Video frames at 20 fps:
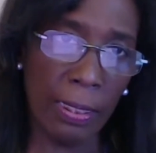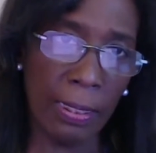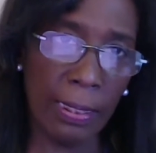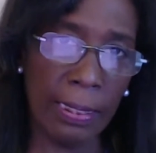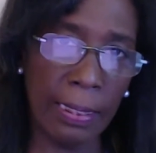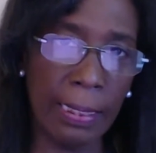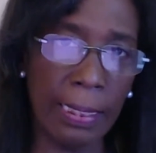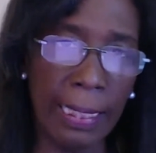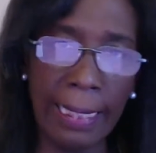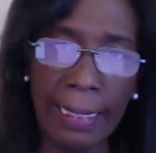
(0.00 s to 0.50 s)

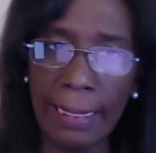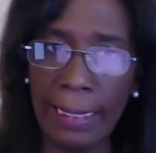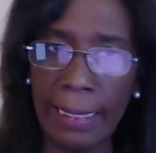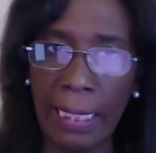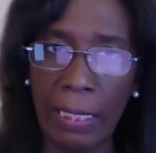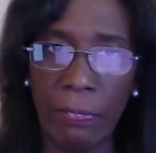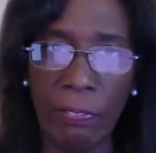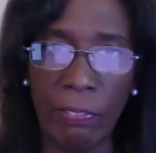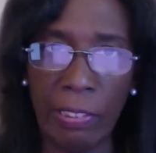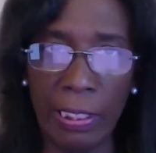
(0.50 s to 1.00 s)
Let's say,
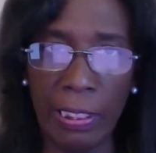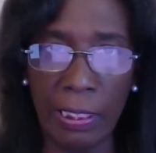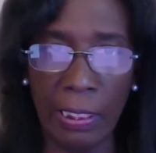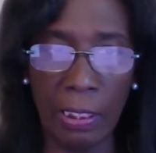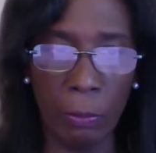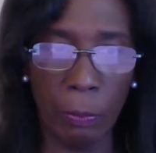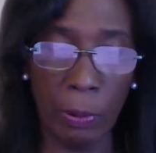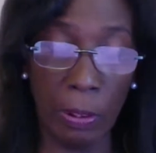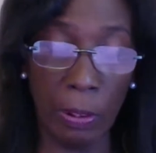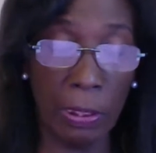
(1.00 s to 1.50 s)
for instance,
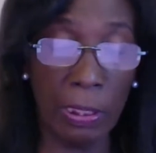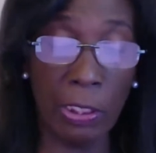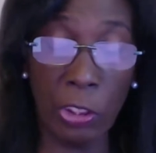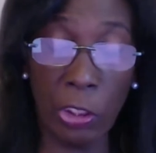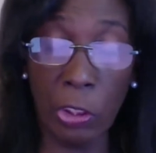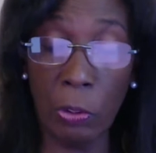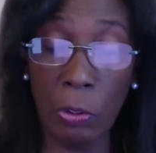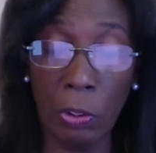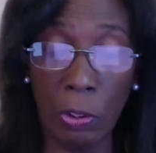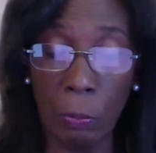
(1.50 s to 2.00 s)
we'll
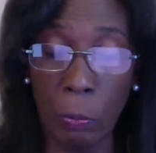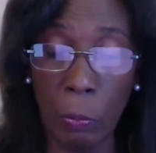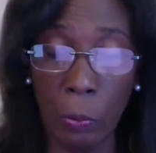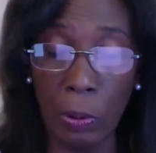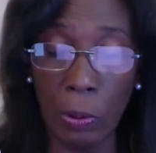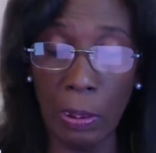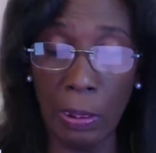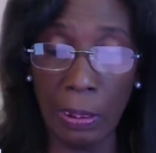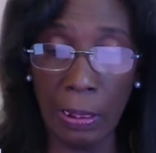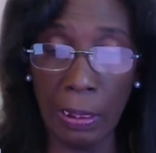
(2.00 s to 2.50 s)
use the wall
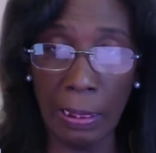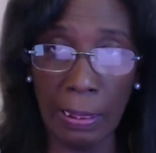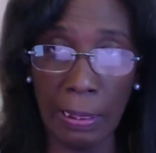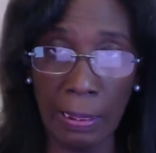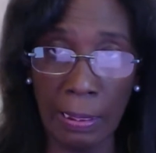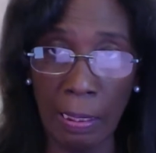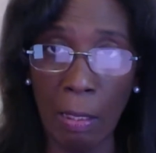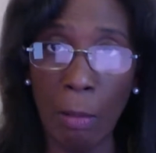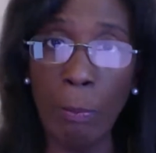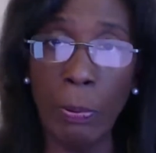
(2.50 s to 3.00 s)
as an
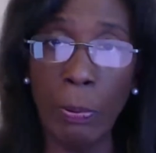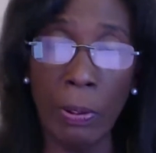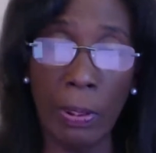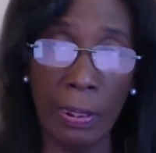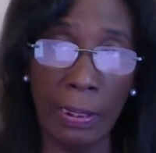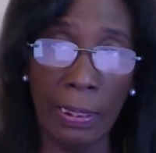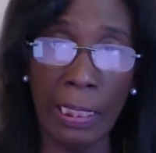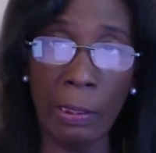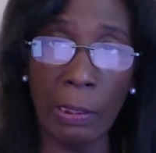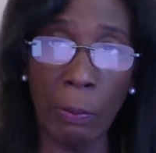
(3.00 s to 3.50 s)
example, because
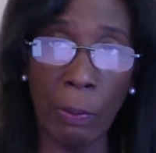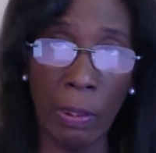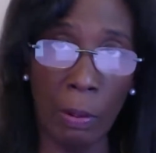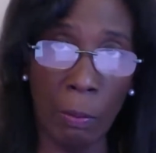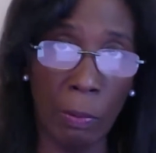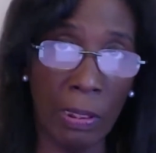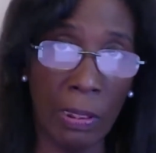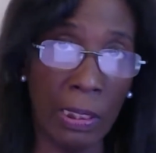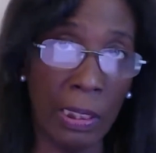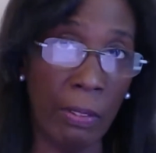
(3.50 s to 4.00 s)
that's one of the
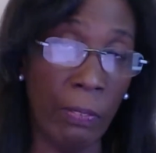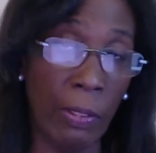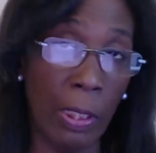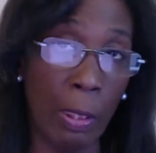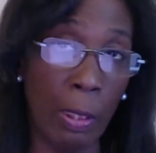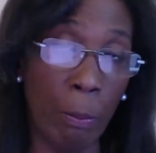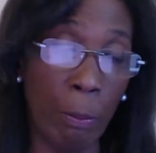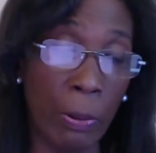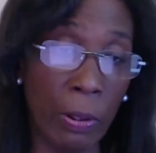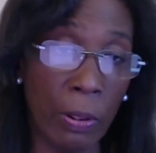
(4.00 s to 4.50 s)
ones given in the
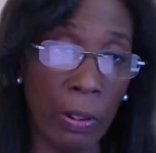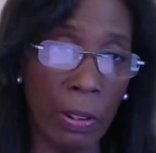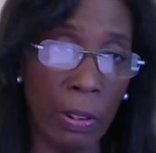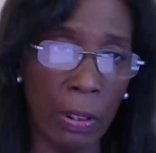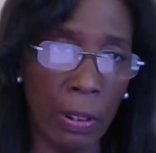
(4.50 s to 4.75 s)
book.